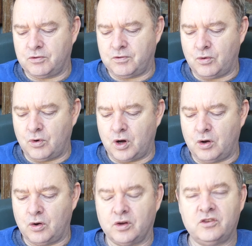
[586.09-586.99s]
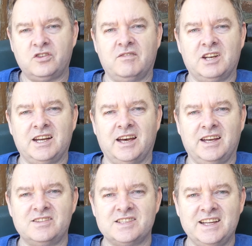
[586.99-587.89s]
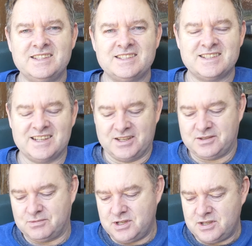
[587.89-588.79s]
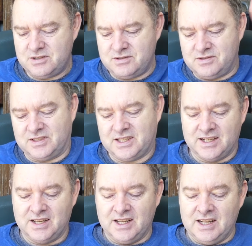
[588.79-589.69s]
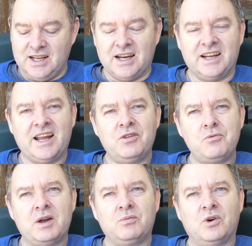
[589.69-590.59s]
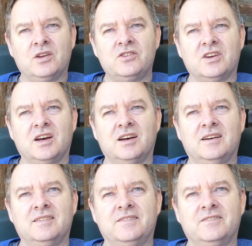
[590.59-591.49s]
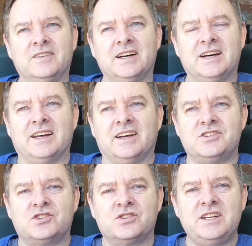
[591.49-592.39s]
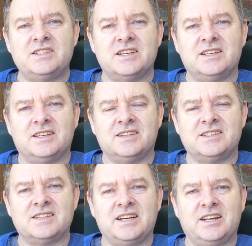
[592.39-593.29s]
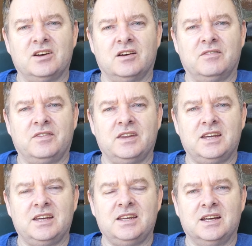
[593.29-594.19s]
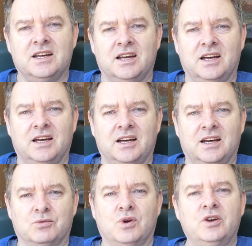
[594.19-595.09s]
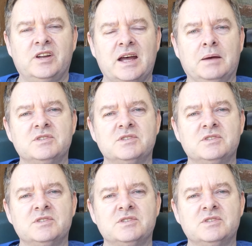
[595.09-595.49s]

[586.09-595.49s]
for 78 cents. Woohoo! Another one was of a street scene of the Rotterdam